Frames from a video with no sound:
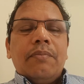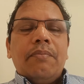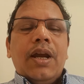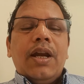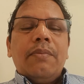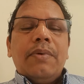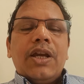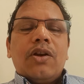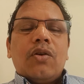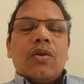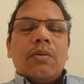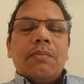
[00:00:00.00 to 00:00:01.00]
May it be
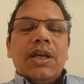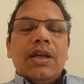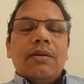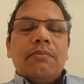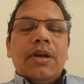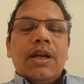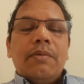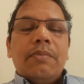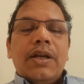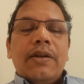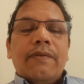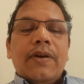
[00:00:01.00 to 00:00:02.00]
economy, may it
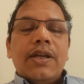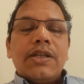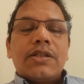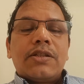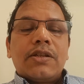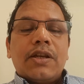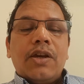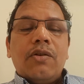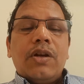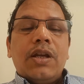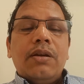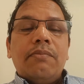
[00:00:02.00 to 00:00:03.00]
be defense,
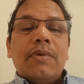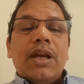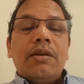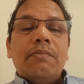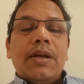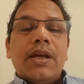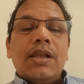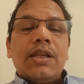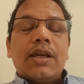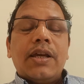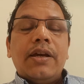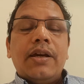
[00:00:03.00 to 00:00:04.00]
security, may it be
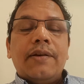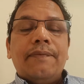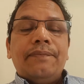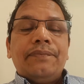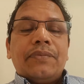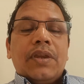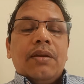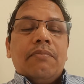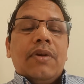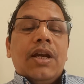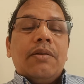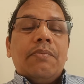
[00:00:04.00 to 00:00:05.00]
healthcare,
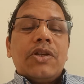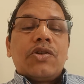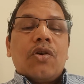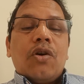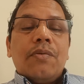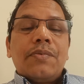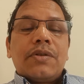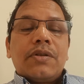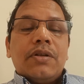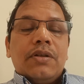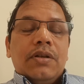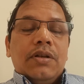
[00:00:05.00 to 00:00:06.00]
may it be
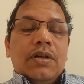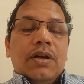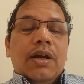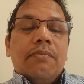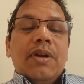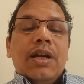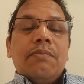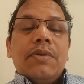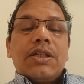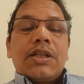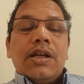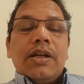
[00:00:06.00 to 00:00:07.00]
jobs, and may it
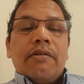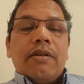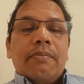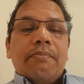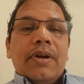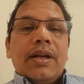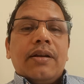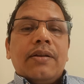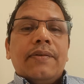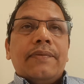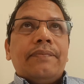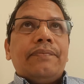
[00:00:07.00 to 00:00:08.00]
be skill
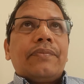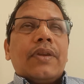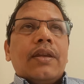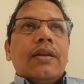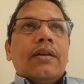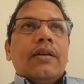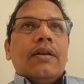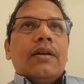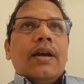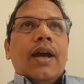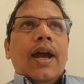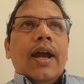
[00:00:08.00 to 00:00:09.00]
development.
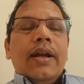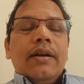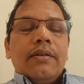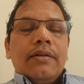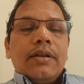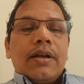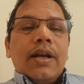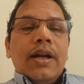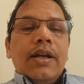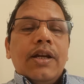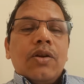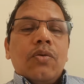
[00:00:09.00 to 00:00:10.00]
And the
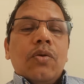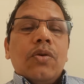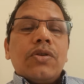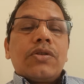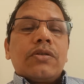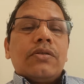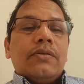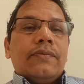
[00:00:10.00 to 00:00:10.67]
credit goes